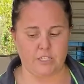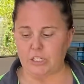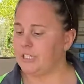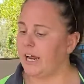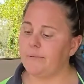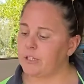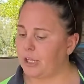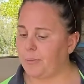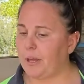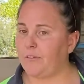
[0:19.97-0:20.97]
So today I'm just
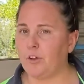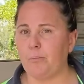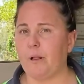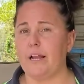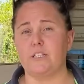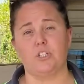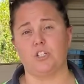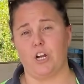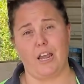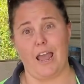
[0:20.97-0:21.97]
going to pick a few plants and
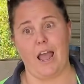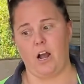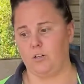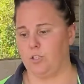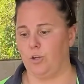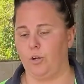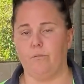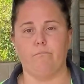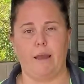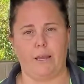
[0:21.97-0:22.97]
show you how to
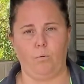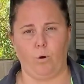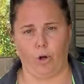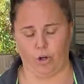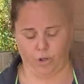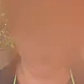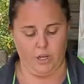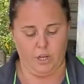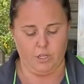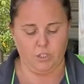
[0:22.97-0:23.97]
make it work.
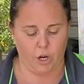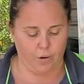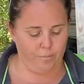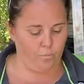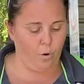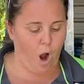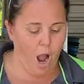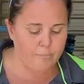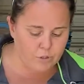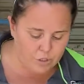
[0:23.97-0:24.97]
So
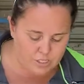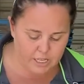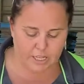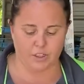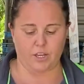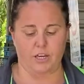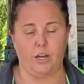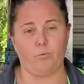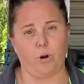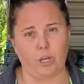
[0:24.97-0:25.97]
I'm using
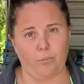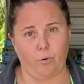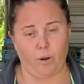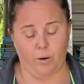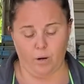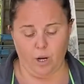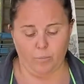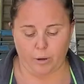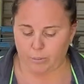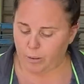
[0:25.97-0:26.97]
the Rocky Point
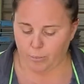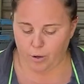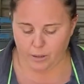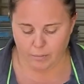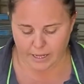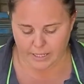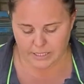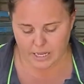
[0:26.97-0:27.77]
Premium Potting Mix.